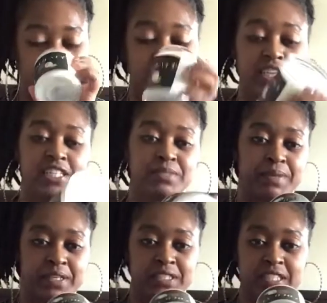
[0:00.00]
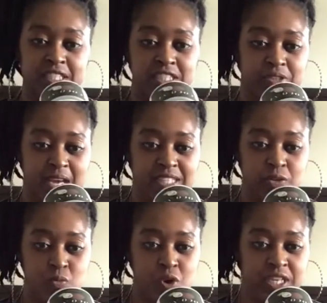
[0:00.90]
And it smells good. So it has
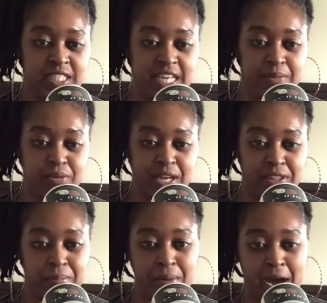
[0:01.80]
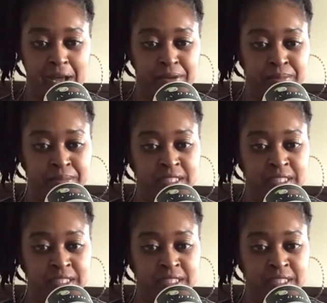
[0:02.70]
the warning label at the bottom.